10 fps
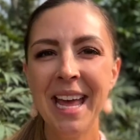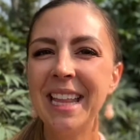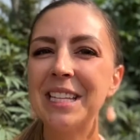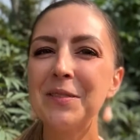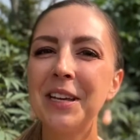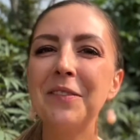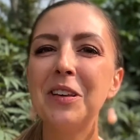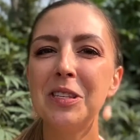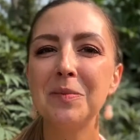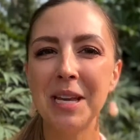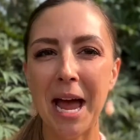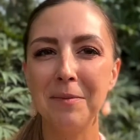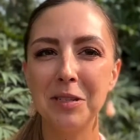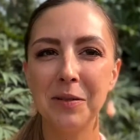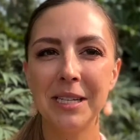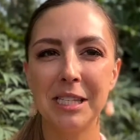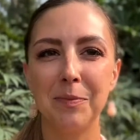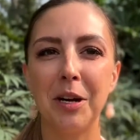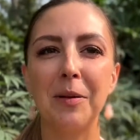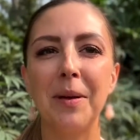This will give you some time to
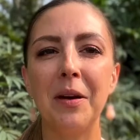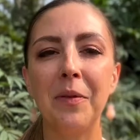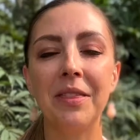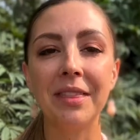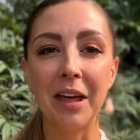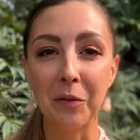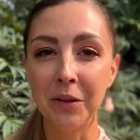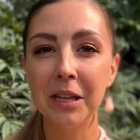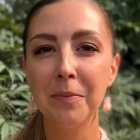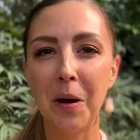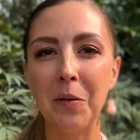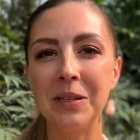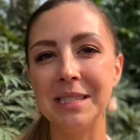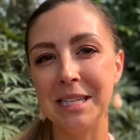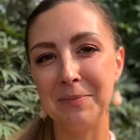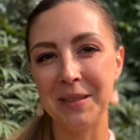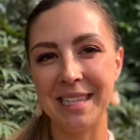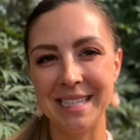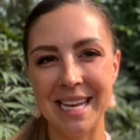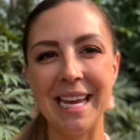experiment with not only the potency but
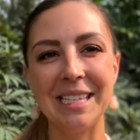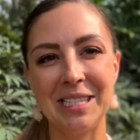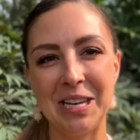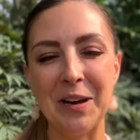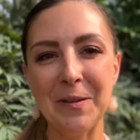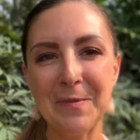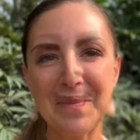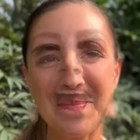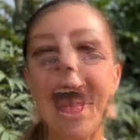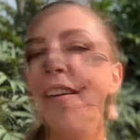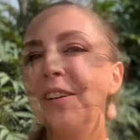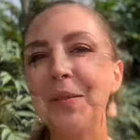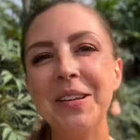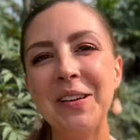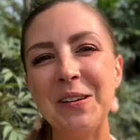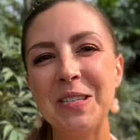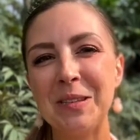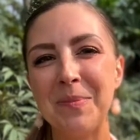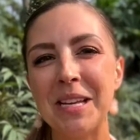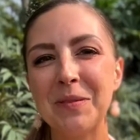the taste too. Everyone knows
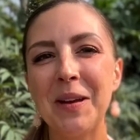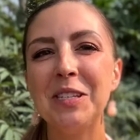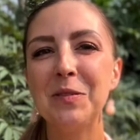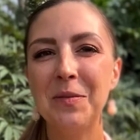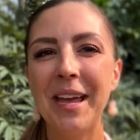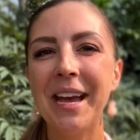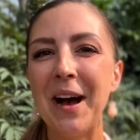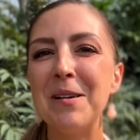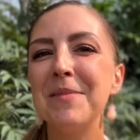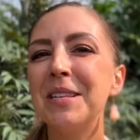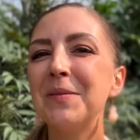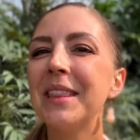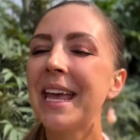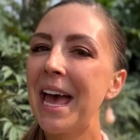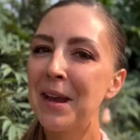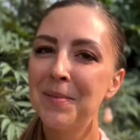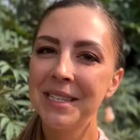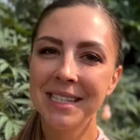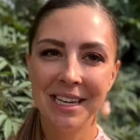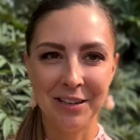the best way to wake up is with
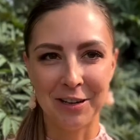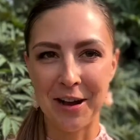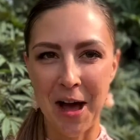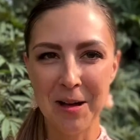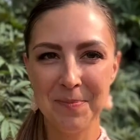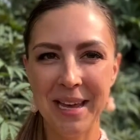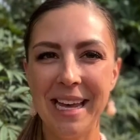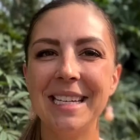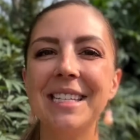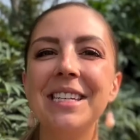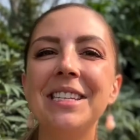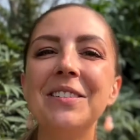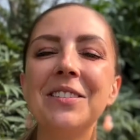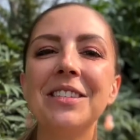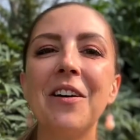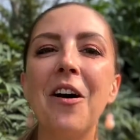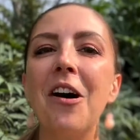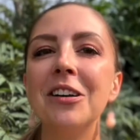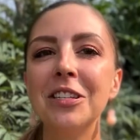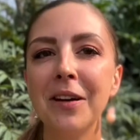cannabis in your cup, and to do so,
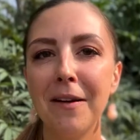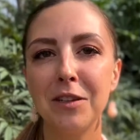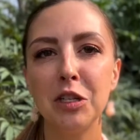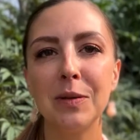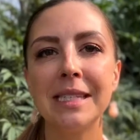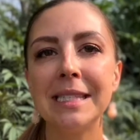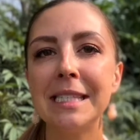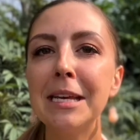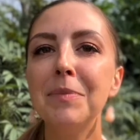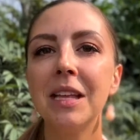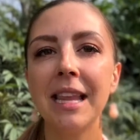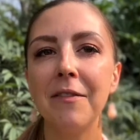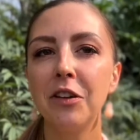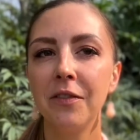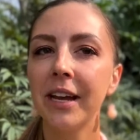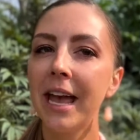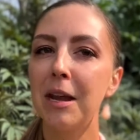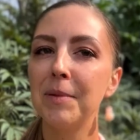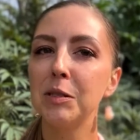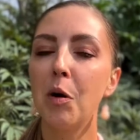all you have to do is steep the leftover
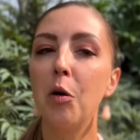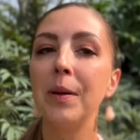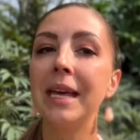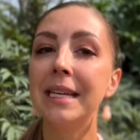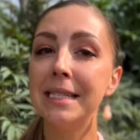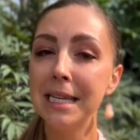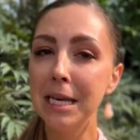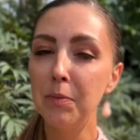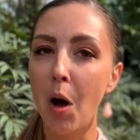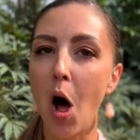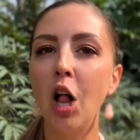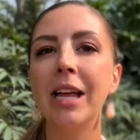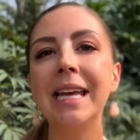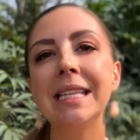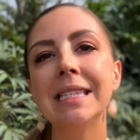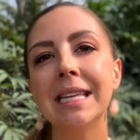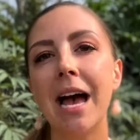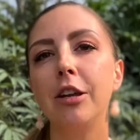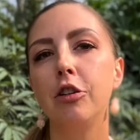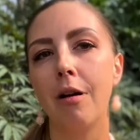cannabis pulp in a tea ball
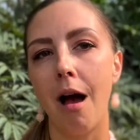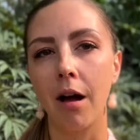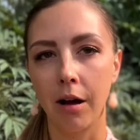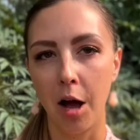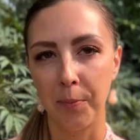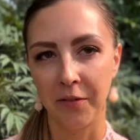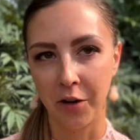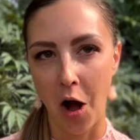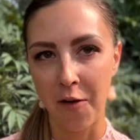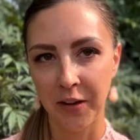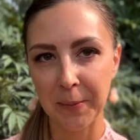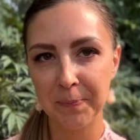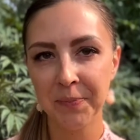inside your hot cup of coffee.